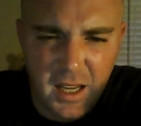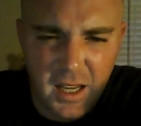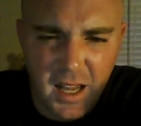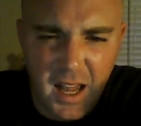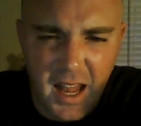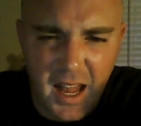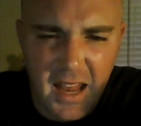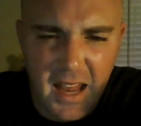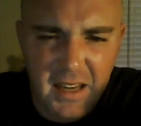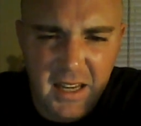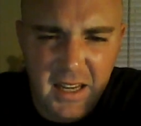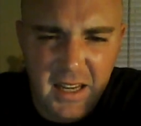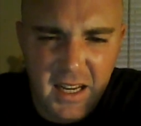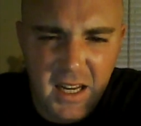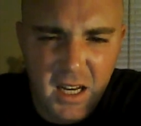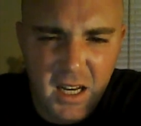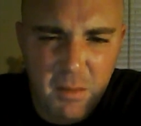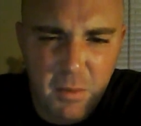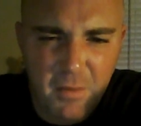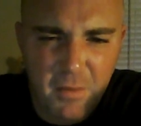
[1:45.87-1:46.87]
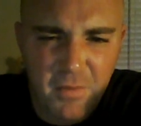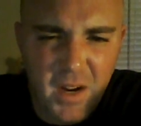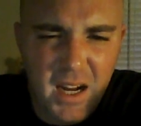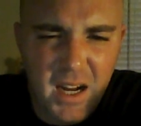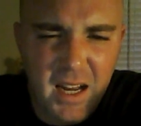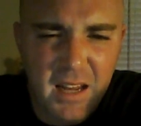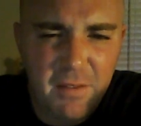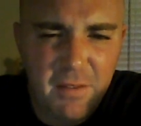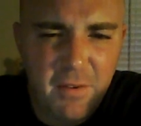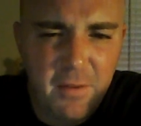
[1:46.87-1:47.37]
And in at number
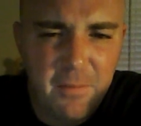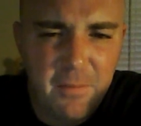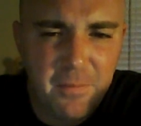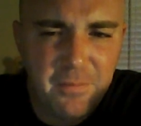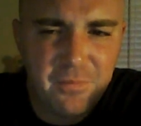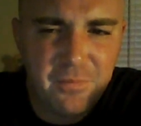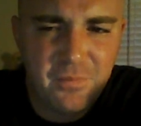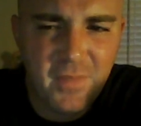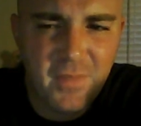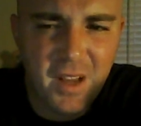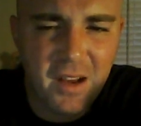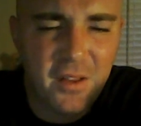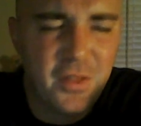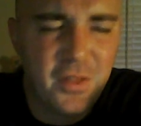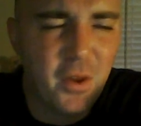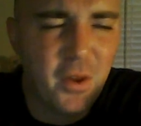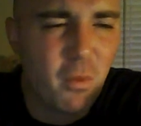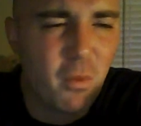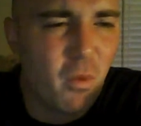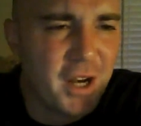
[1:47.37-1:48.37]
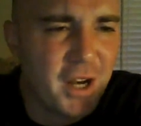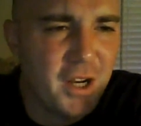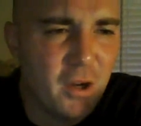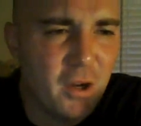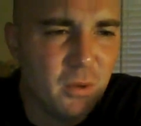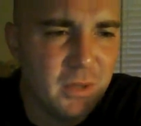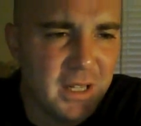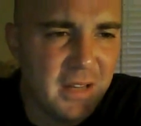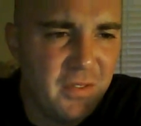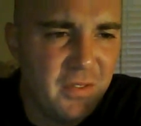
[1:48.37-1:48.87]
5, the one and
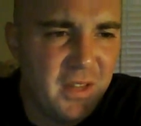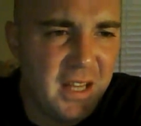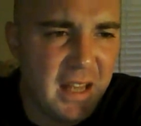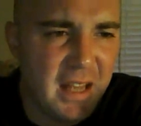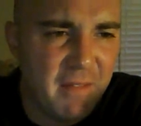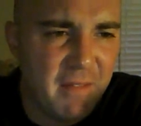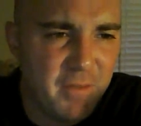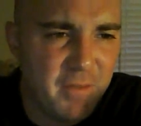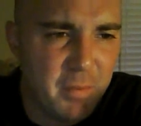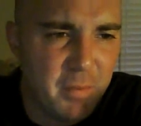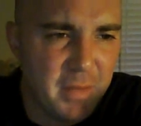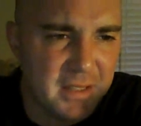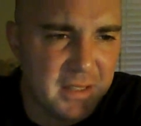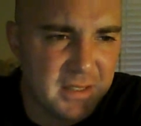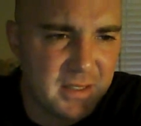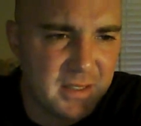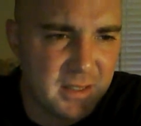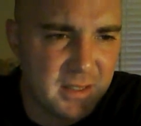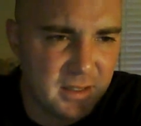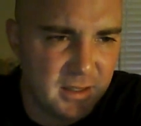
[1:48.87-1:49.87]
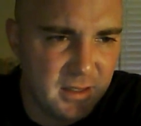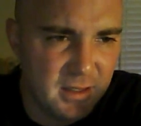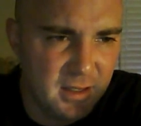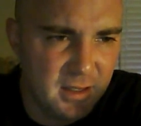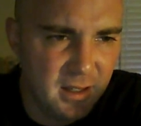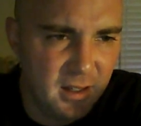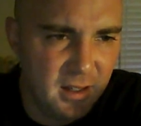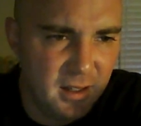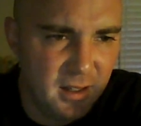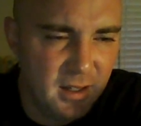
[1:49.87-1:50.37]
only, the infamous
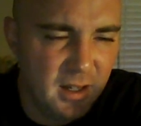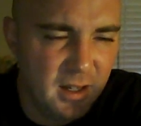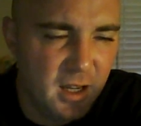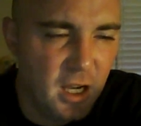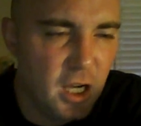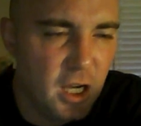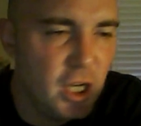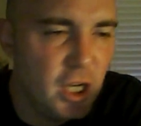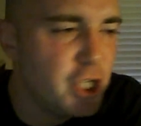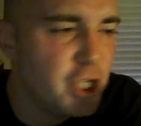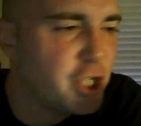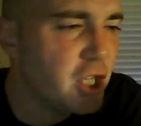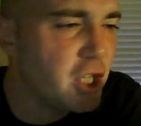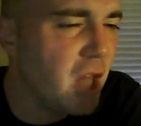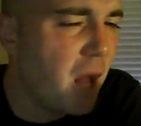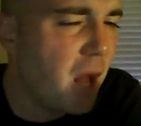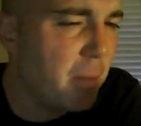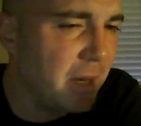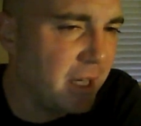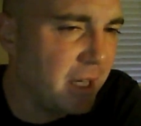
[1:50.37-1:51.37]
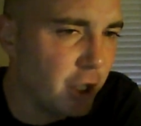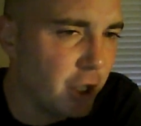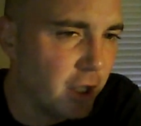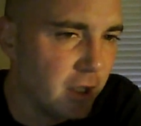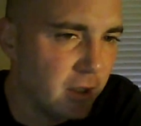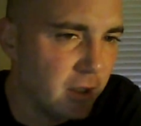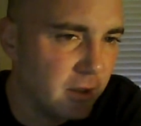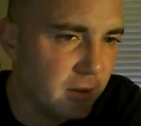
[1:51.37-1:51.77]
Schlaminger.